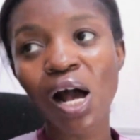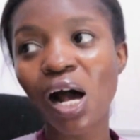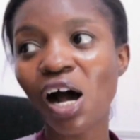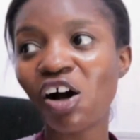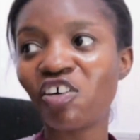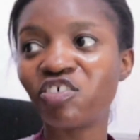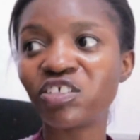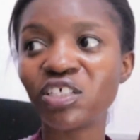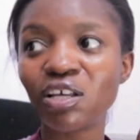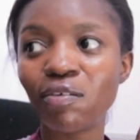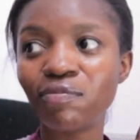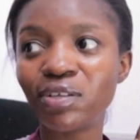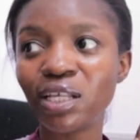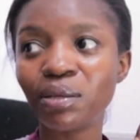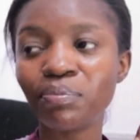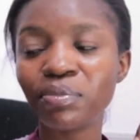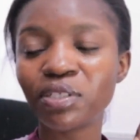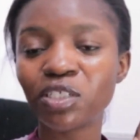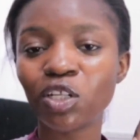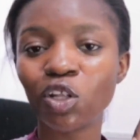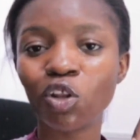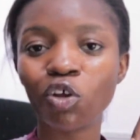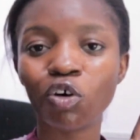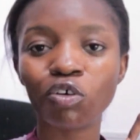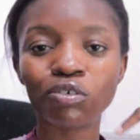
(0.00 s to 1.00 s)
I've served him
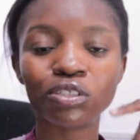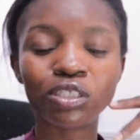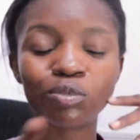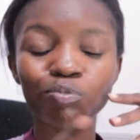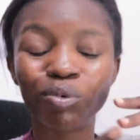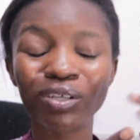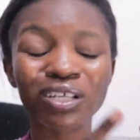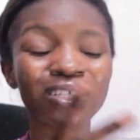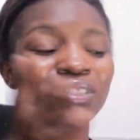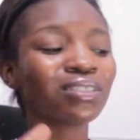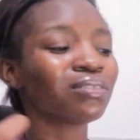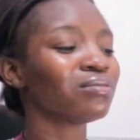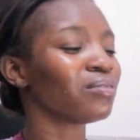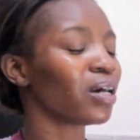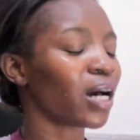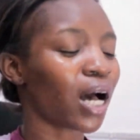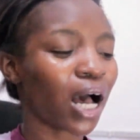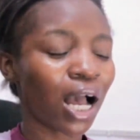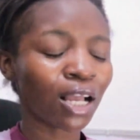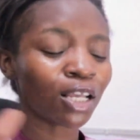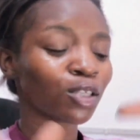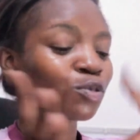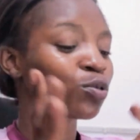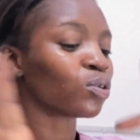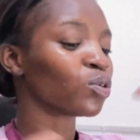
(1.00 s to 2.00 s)
his lunch, but
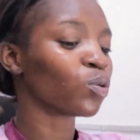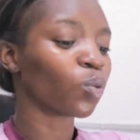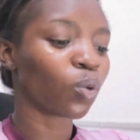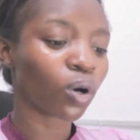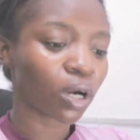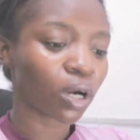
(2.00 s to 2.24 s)
I just want to